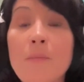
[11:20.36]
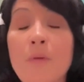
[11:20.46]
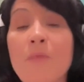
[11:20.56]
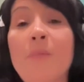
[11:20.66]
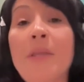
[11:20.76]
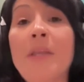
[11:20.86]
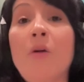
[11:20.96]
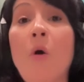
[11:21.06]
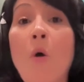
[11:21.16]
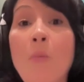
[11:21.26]
but
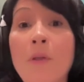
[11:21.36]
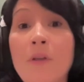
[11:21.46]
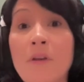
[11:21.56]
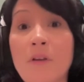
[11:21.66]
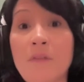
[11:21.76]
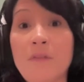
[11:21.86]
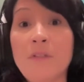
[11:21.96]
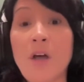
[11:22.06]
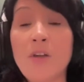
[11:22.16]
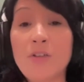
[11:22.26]
remaining open enough
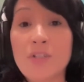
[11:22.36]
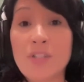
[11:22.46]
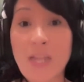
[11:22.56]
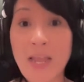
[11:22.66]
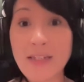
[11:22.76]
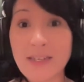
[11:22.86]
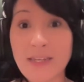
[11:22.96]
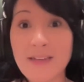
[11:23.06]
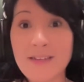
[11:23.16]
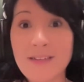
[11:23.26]
to
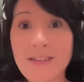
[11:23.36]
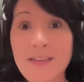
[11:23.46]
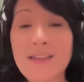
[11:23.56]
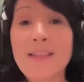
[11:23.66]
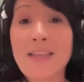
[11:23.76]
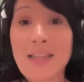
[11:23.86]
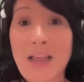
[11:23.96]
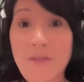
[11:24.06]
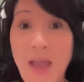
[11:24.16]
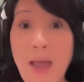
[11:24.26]
understanding that
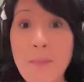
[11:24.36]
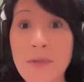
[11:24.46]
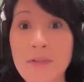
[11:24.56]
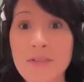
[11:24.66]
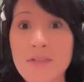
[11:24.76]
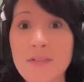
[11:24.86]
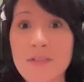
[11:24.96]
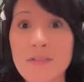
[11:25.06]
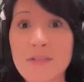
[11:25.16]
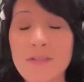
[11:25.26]
life happens
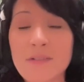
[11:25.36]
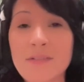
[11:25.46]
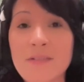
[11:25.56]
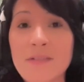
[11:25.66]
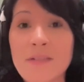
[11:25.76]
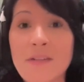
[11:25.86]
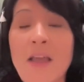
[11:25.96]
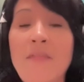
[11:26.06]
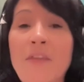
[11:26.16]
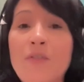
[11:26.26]

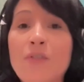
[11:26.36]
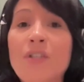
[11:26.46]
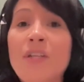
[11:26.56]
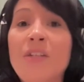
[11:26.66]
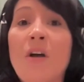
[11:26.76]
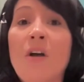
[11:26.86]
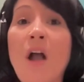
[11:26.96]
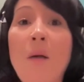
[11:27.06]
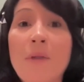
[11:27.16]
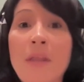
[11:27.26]
and that you just need to
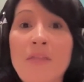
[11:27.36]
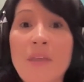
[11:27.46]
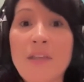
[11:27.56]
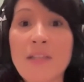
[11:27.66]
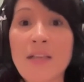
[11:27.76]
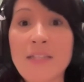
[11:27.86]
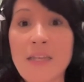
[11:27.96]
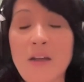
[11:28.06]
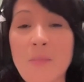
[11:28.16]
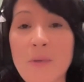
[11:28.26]
accommodate things as
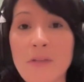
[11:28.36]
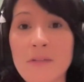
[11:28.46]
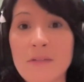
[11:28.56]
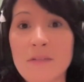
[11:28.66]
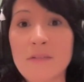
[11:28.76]
they come in.